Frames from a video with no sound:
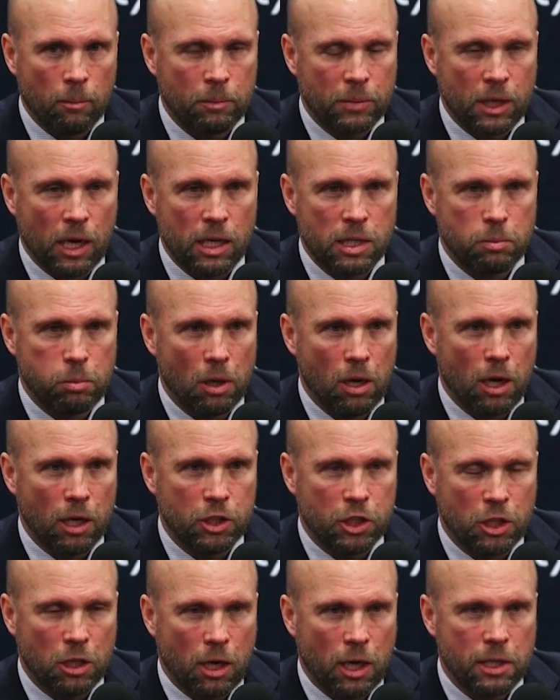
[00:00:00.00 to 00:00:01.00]
Guys block
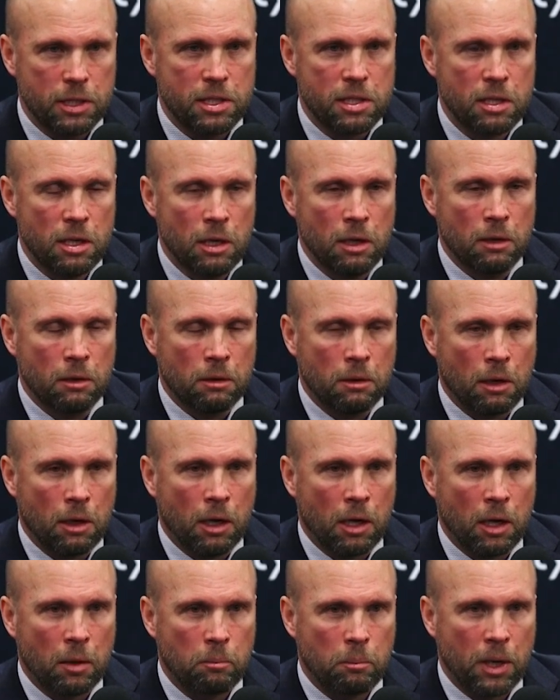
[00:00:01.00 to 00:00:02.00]
shots.
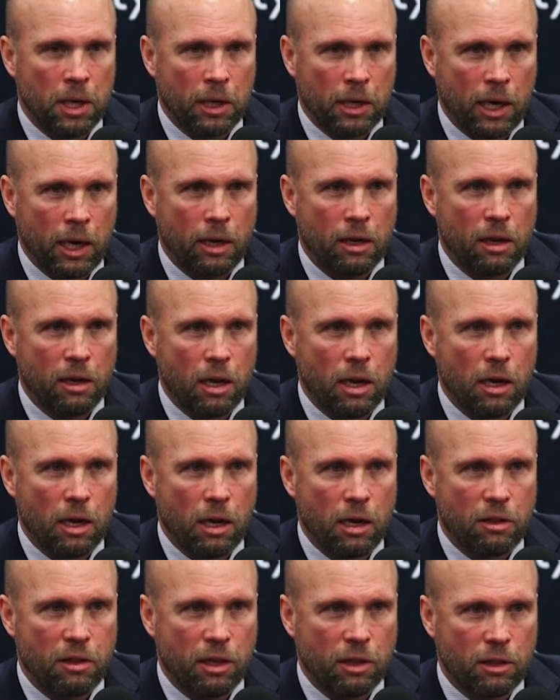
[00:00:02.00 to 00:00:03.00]
But again,
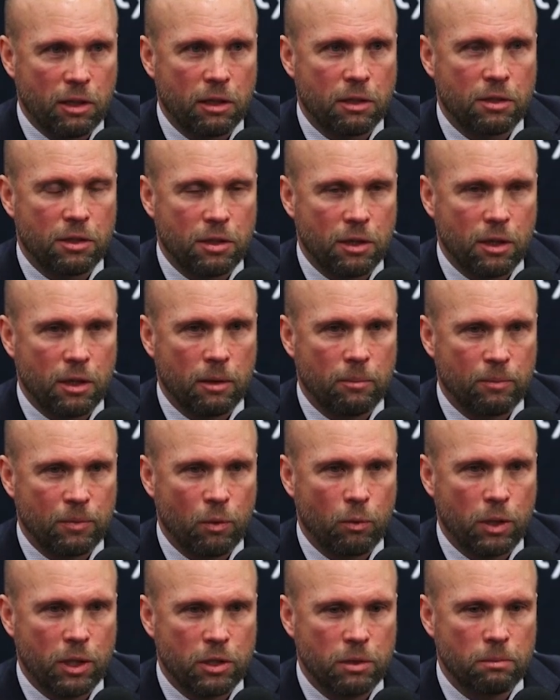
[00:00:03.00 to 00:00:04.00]
I think that
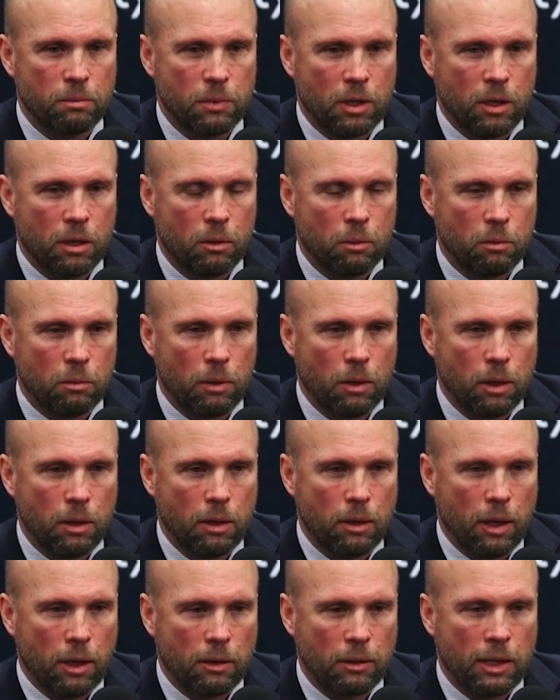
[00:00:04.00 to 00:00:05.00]
we, you know,
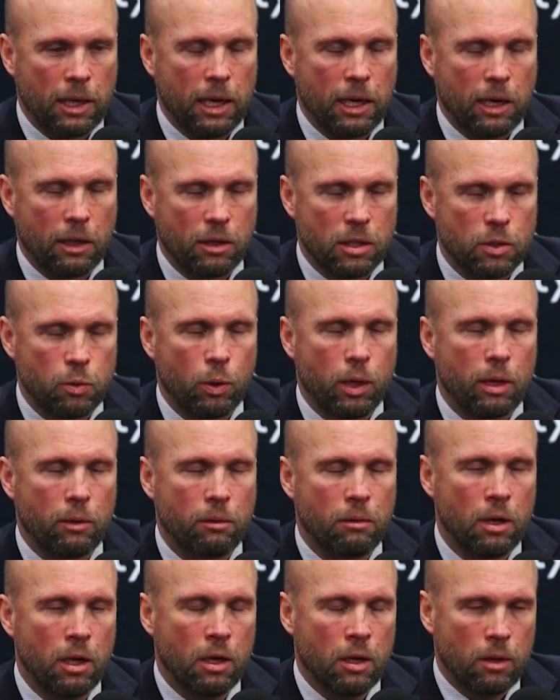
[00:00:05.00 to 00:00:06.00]
getting this win,
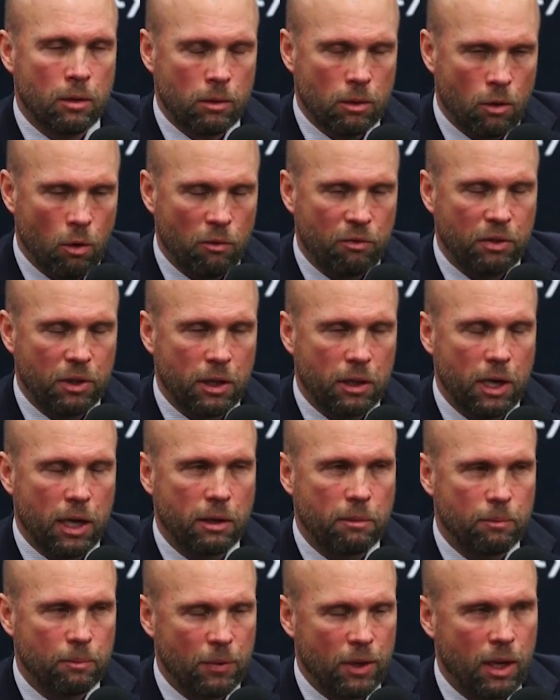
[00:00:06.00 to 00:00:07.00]
hopefully
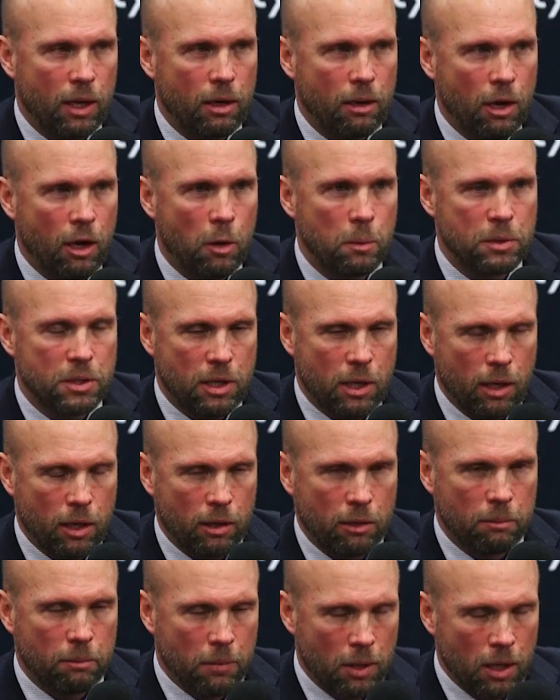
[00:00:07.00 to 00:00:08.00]
that helps kind
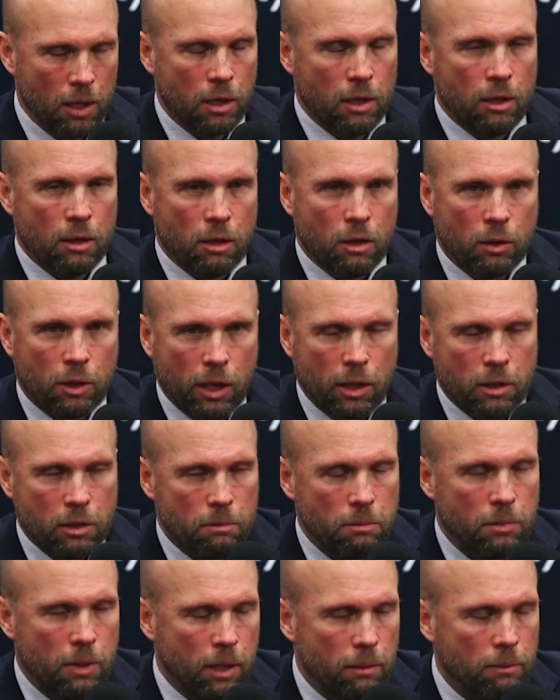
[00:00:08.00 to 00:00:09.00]
of, okay,
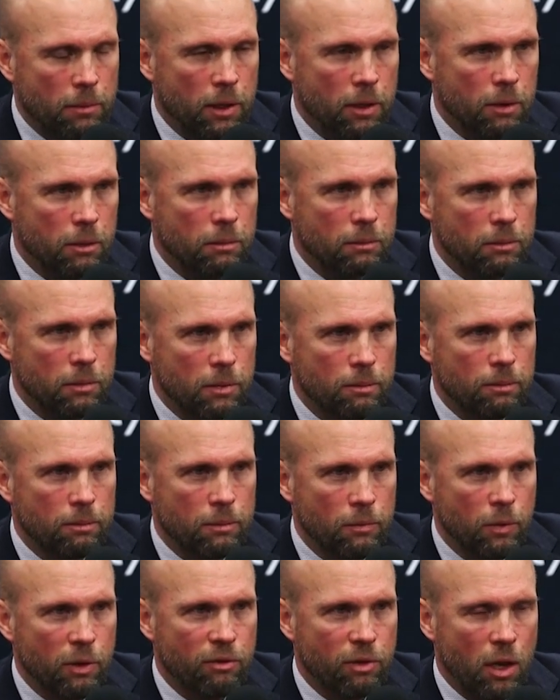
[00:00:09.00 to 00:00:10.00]
that you know,
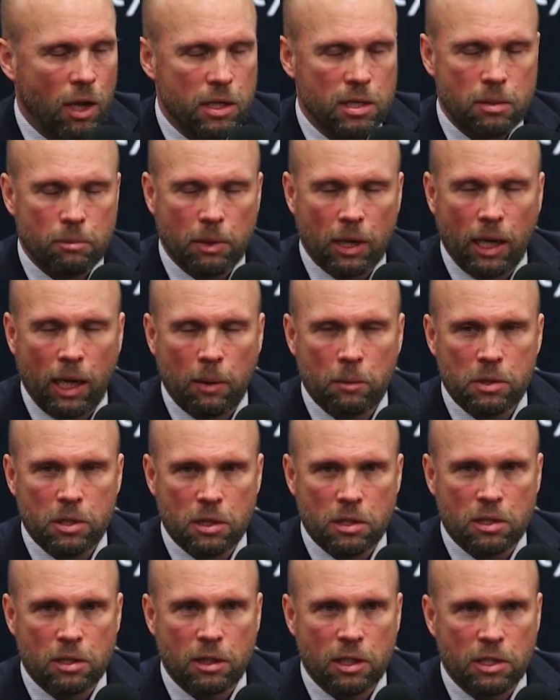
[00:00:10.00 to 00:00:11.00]
we've lost some games.
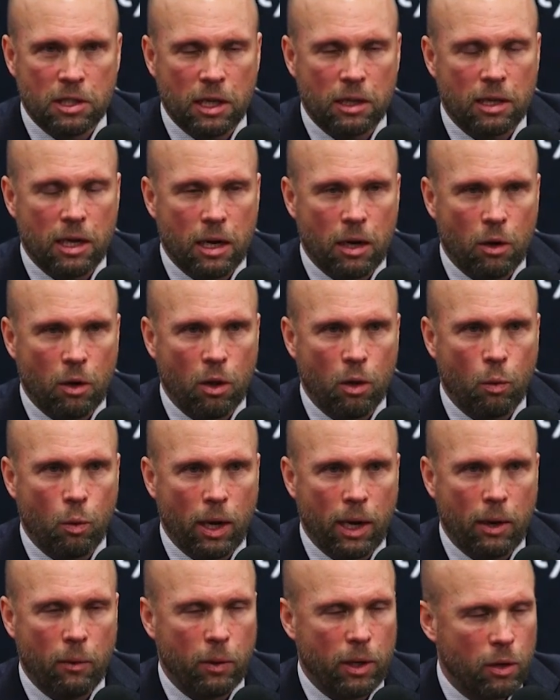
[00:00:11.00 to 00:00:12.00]
Let's get that out of the
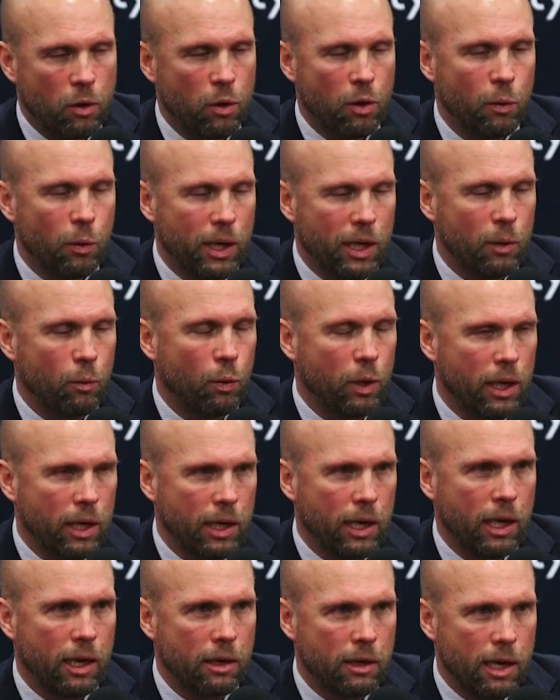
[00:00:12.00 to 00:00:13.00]
way. We know that we can win
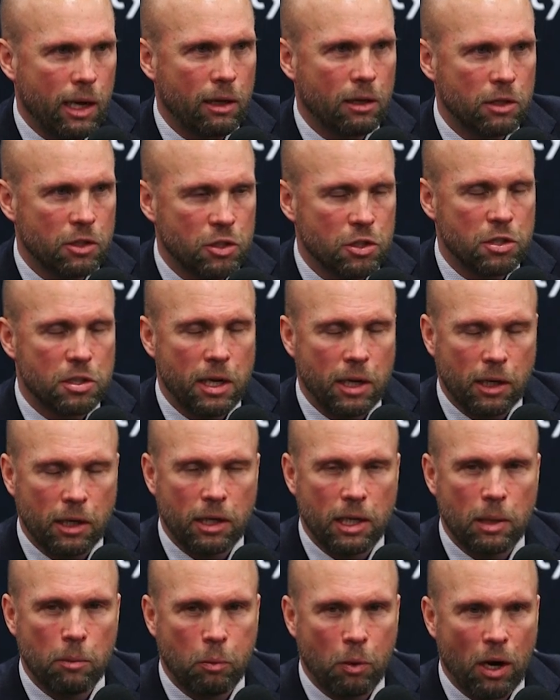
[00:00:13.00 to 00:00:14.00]
again. Now let's just take a
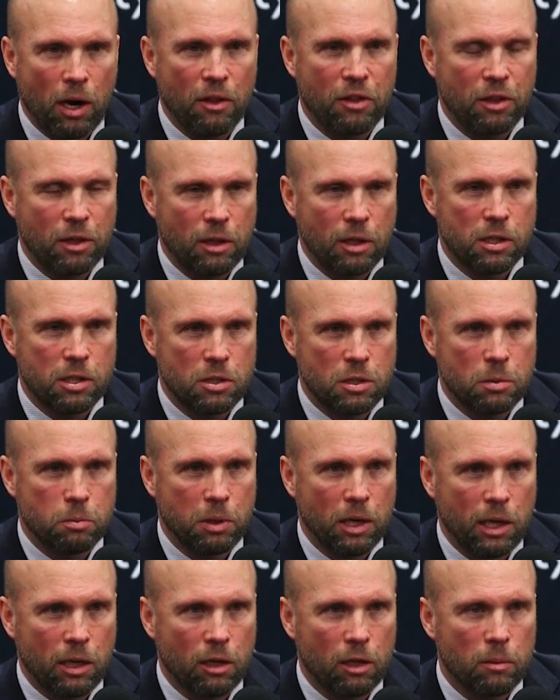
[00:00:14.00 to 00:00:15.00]
deep breath and let's just
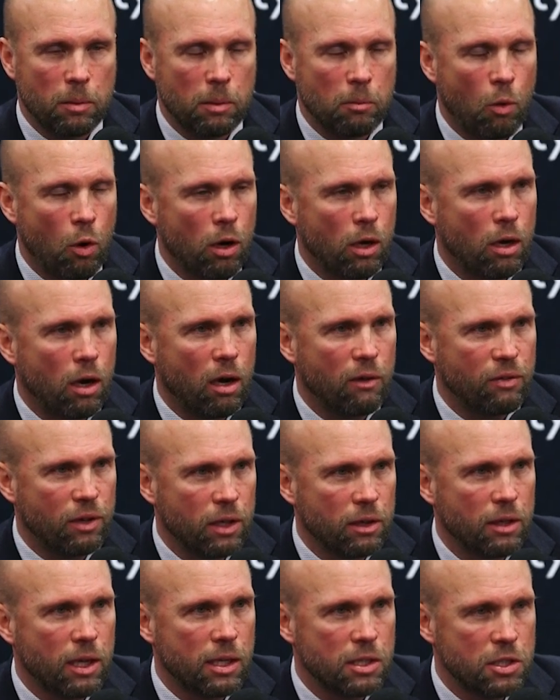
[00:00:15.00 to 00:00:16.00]
play a little bit more
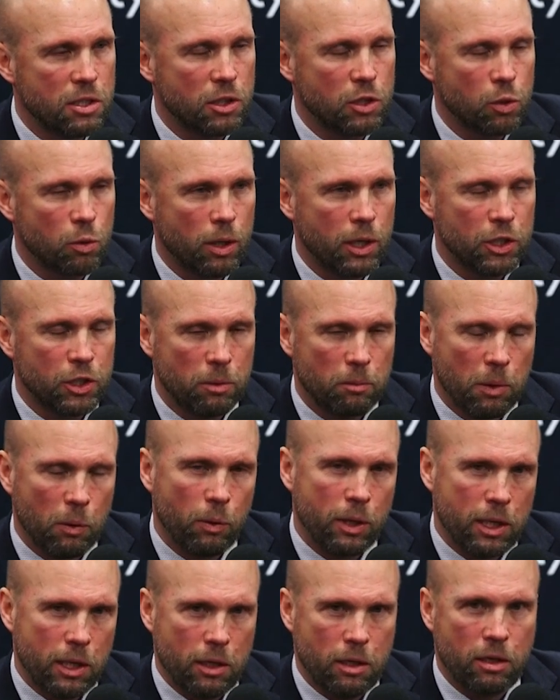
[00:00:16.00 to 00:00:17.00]
confident in that situation. But
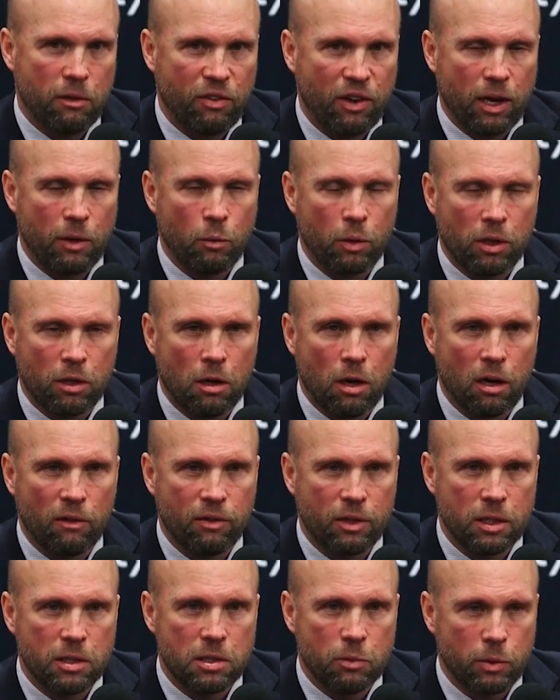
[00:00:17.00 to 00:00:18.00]
we did defend with
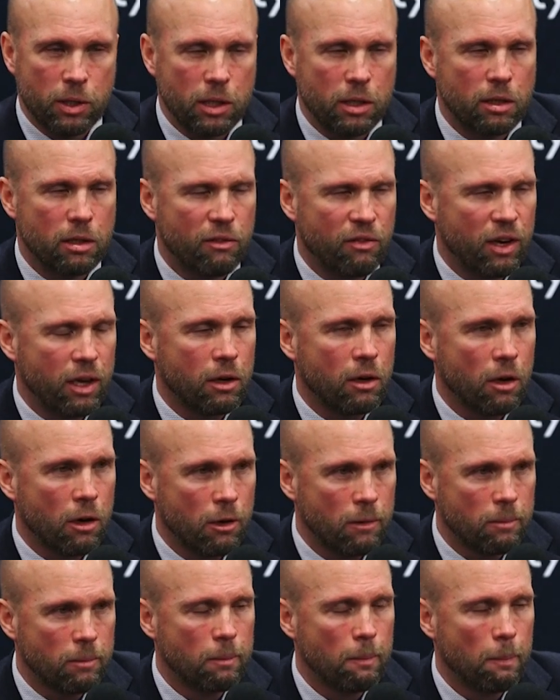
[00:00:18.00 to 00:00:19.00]
confidence and we did defend hard.